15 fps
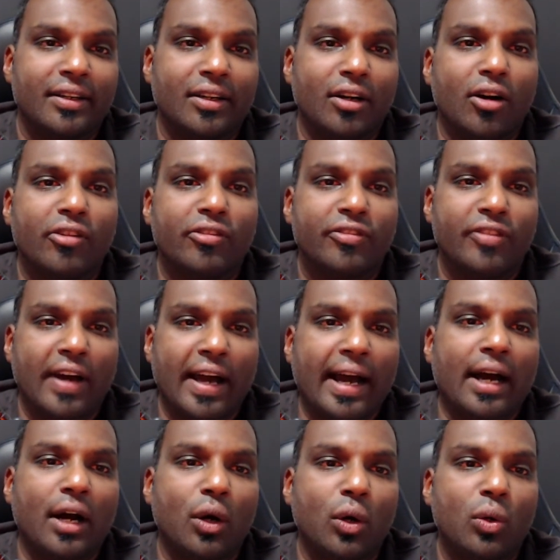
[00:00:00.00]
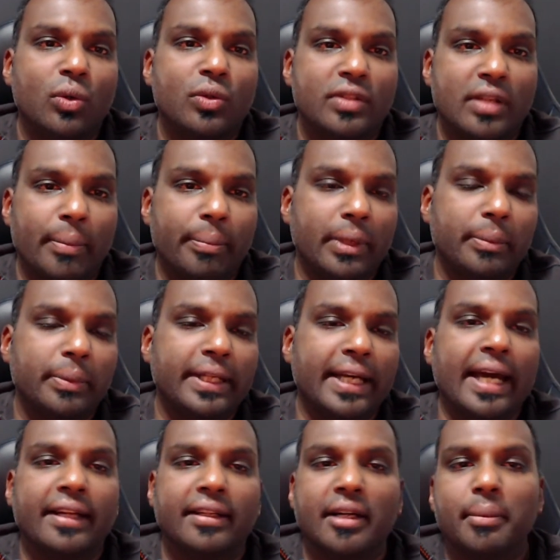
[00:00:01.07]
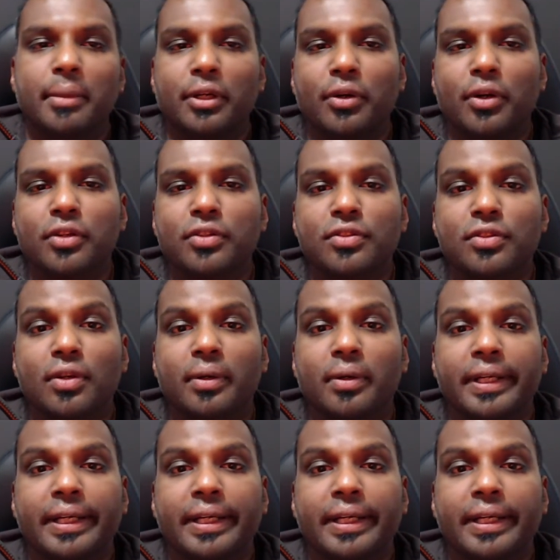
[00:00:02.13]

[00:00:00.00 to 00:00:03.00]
of how some people can come across.